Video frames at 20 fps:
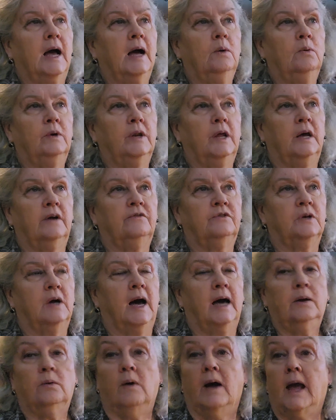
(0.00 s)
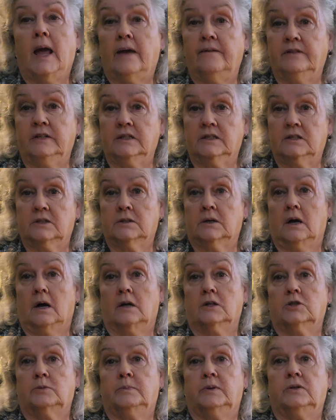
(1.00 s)
I don't have any
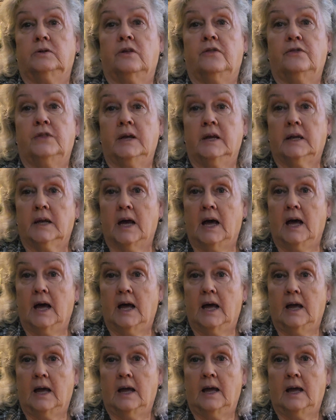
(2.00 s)
stocks, but the thing I